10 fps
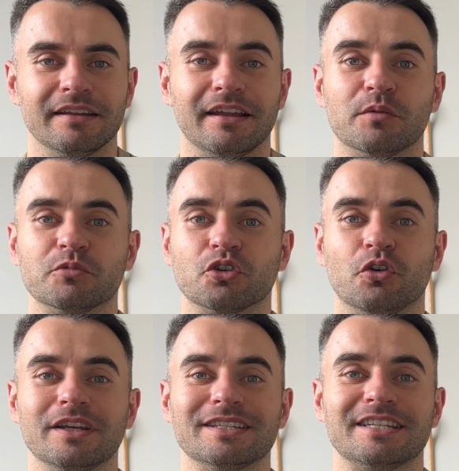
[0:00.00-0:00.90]
Now, I'm
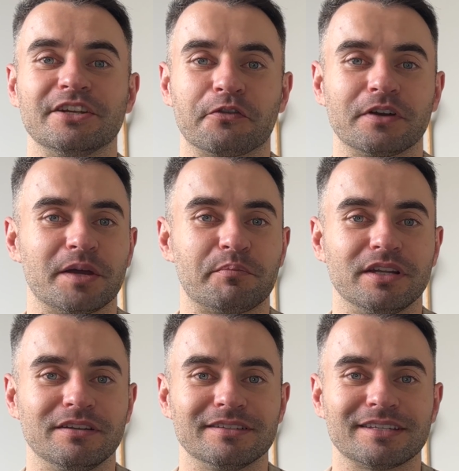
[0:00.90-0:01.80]
sure there's different
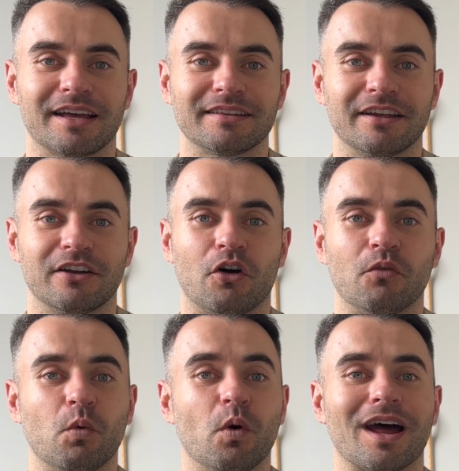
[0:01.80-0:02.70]
opinions out there
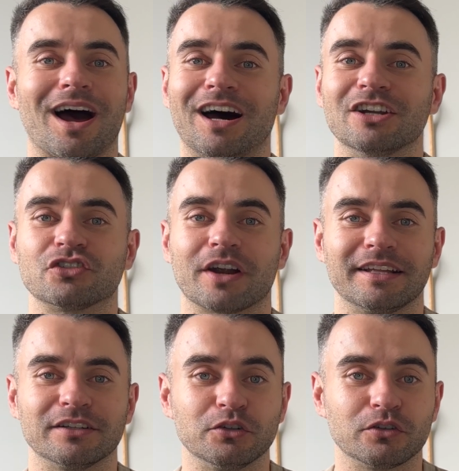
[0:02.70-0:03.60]
of what hard
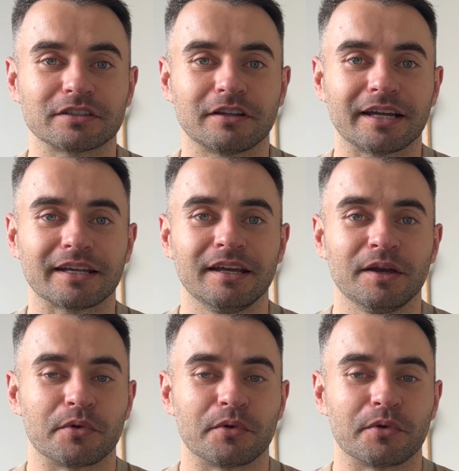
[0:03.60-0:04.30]
training looks like,